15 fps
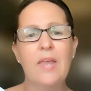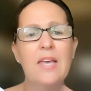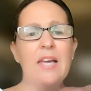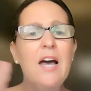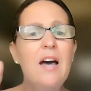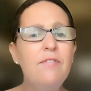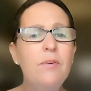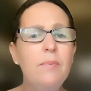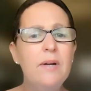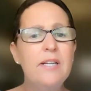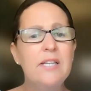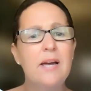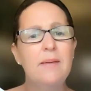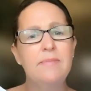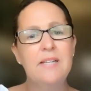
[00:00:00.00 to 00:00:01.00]
Kapha body
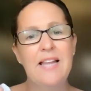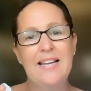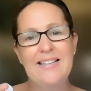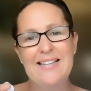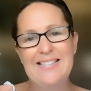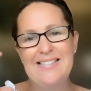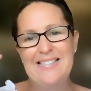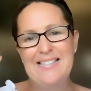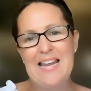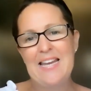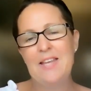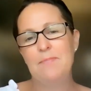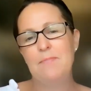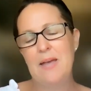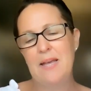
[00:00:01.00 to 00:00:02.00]
types are like that
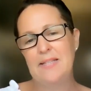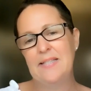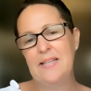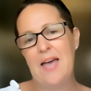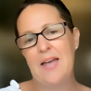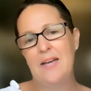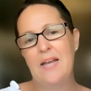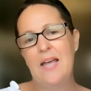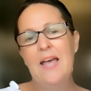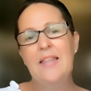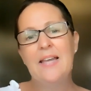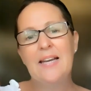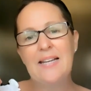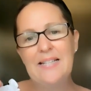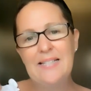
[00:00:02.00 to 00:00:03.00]
steady baseline,
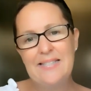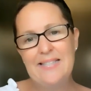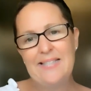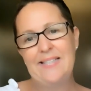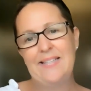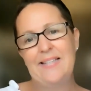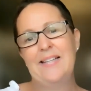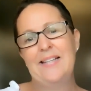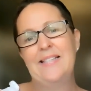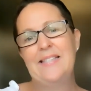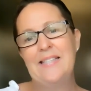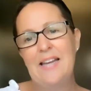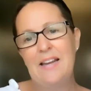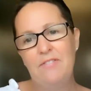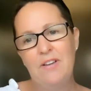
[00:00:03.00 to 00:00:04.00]
that consistent. It's
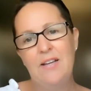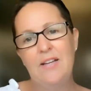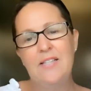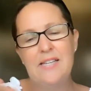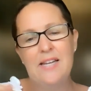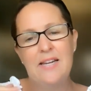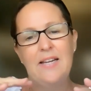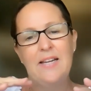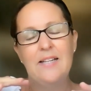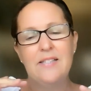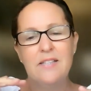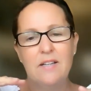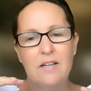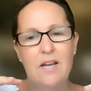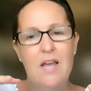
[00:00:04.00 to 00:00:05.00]
steady. It's
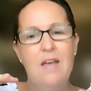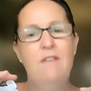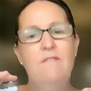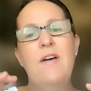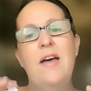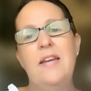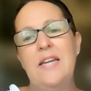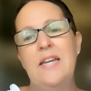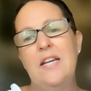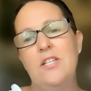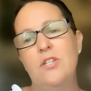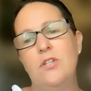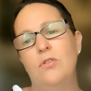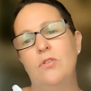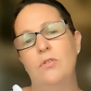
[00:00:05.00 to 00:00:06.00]
a
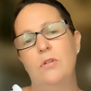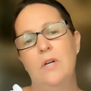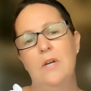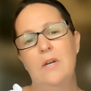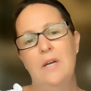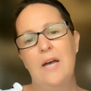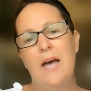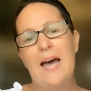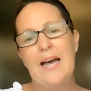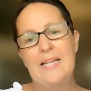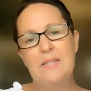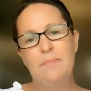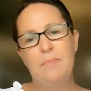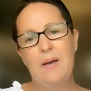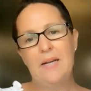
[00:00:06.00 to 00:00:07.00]
foundational
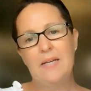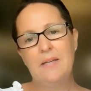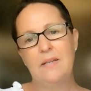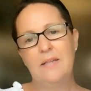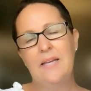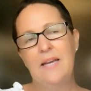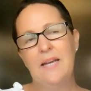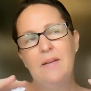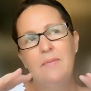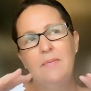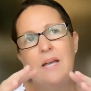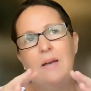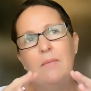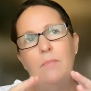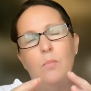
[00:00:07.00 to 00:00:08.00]
aspect. They can
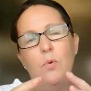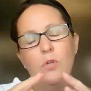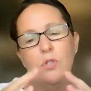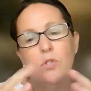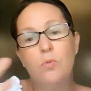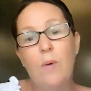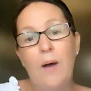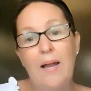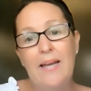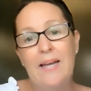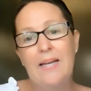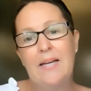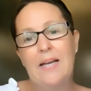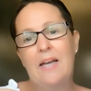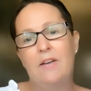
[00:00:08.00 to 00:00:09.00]
get more
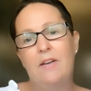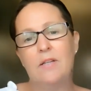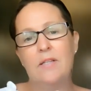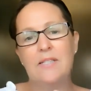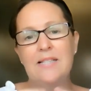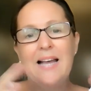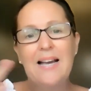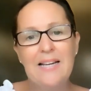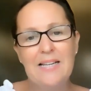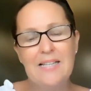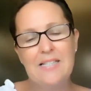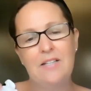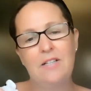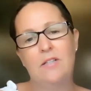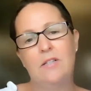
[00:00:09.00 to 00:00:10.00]
swelling and sluggish
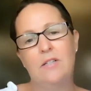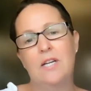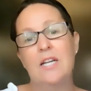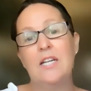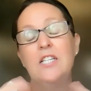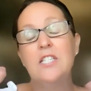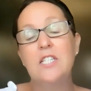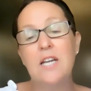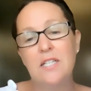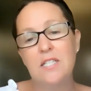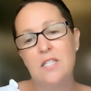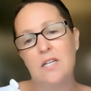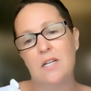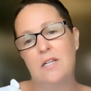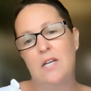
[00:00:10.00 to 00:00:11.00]
and
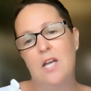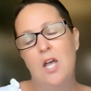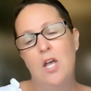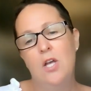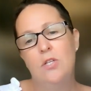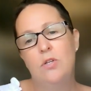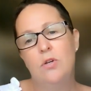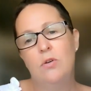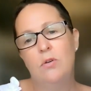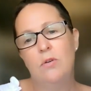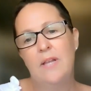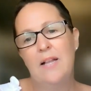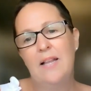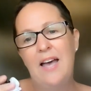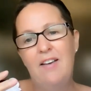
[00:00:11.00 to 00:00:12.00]
congestion. So
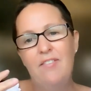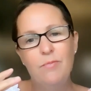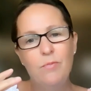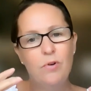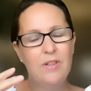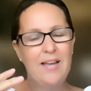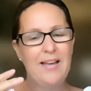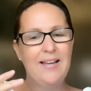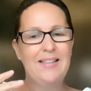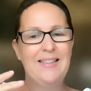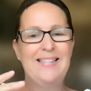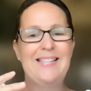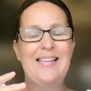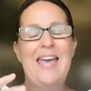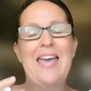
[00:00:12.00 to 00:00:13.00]
they'll have more like
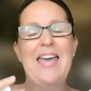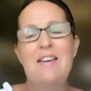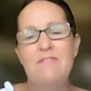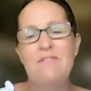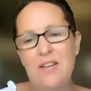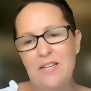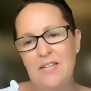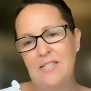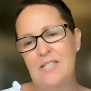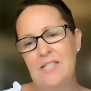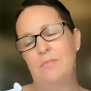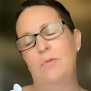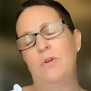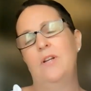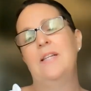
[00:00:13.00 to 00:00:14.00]
this heaviness in their
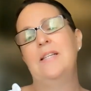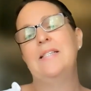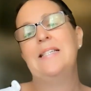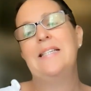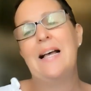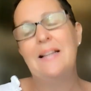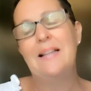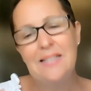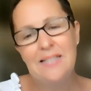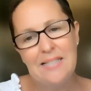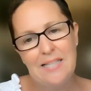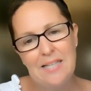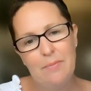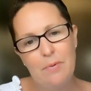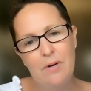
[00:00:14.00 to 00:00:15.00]
body, this dullness in
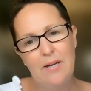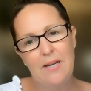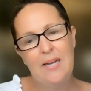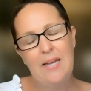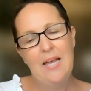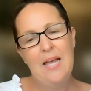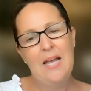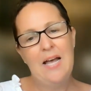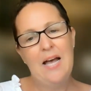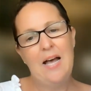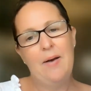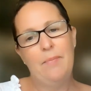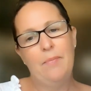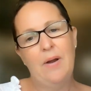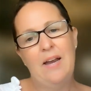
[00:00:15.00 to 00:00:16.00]
their body,
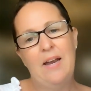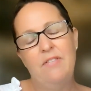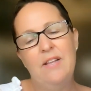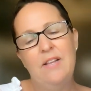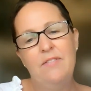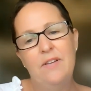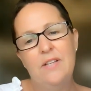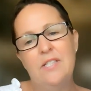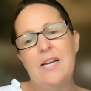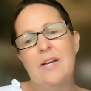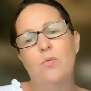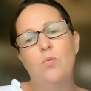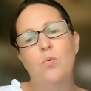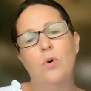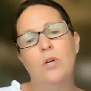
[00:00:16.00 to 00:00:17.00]
where everything feels like
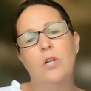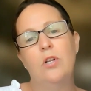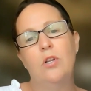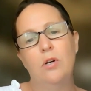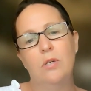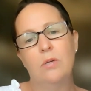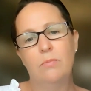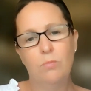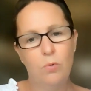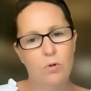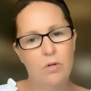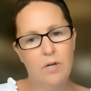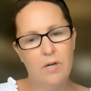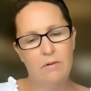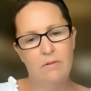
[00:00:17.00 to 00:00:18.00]
waterlogged and
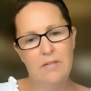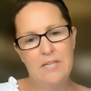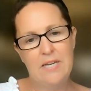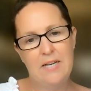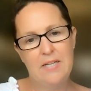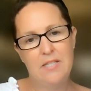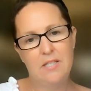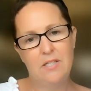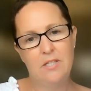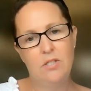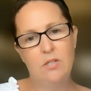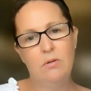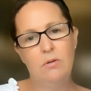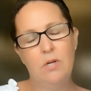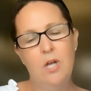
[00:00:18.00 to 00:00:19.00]
water retention.
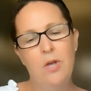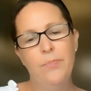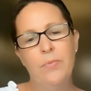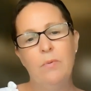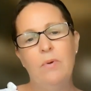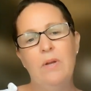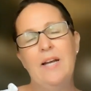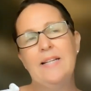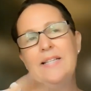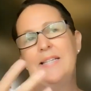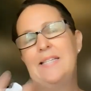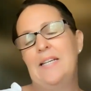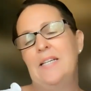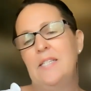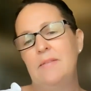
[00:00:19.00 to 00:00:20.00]
So we like to
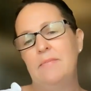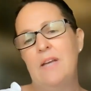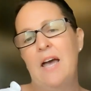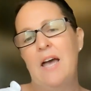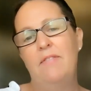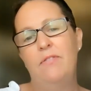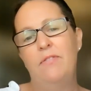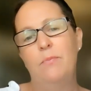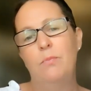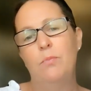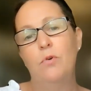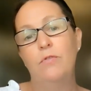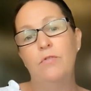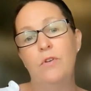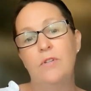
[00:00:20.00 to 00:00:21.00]
teach and have more
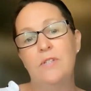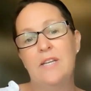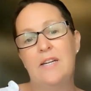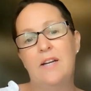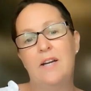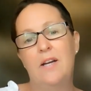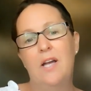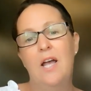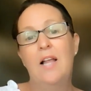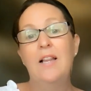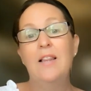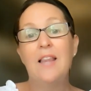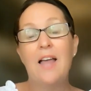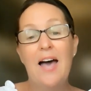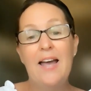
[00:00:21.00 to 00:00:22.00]
foods that are
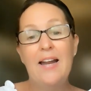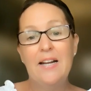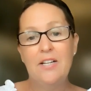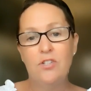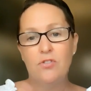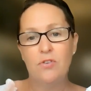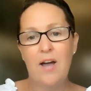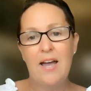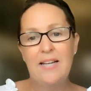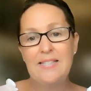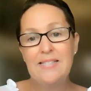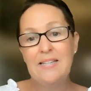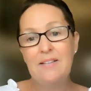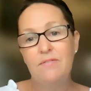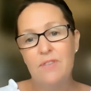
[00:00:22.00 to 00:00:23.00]
light and dry,
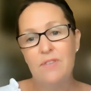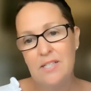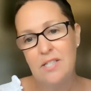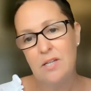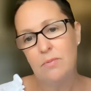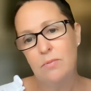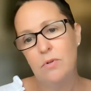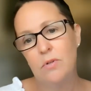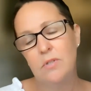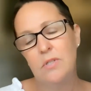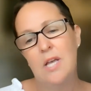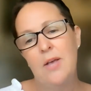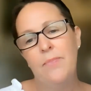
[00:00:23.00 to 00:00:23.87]
steamed vegetables,